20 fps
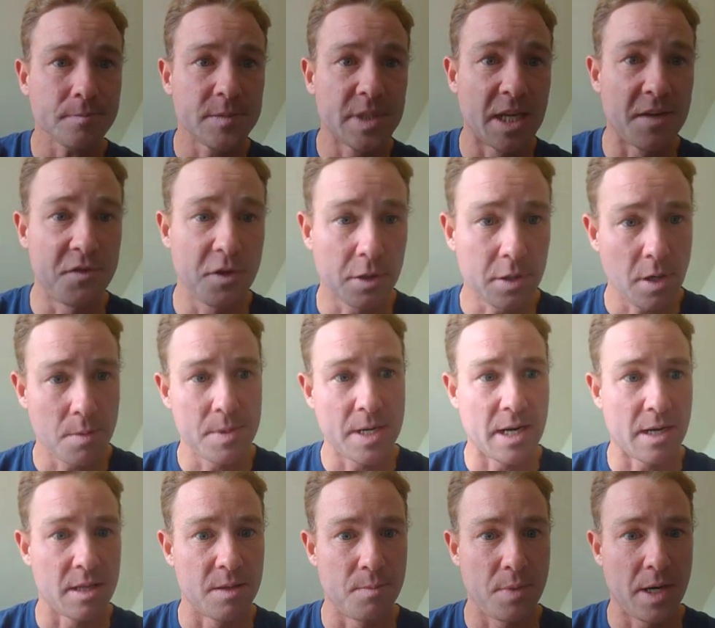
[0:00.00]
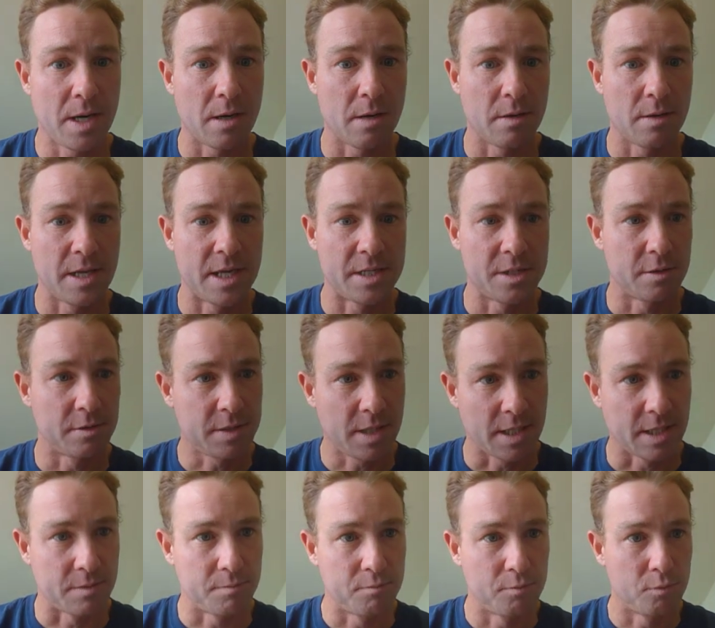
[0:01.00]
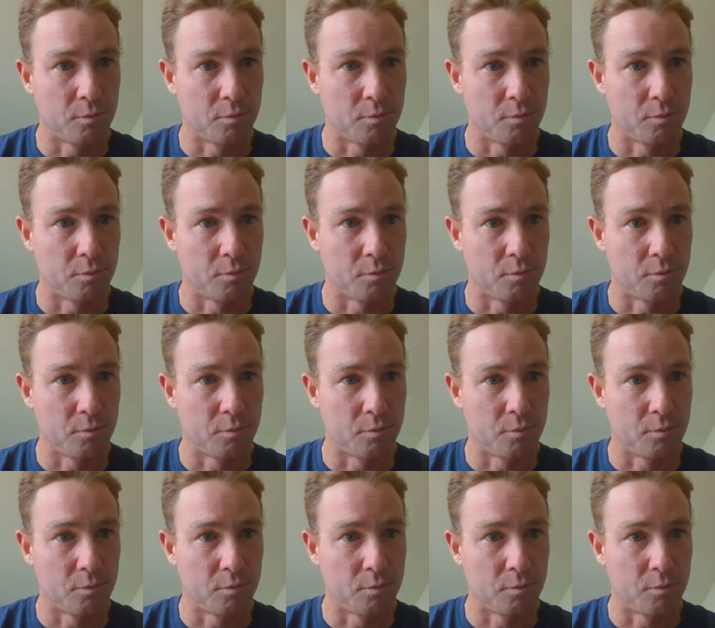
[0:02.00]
if you're coming out of the barrel and you're kind of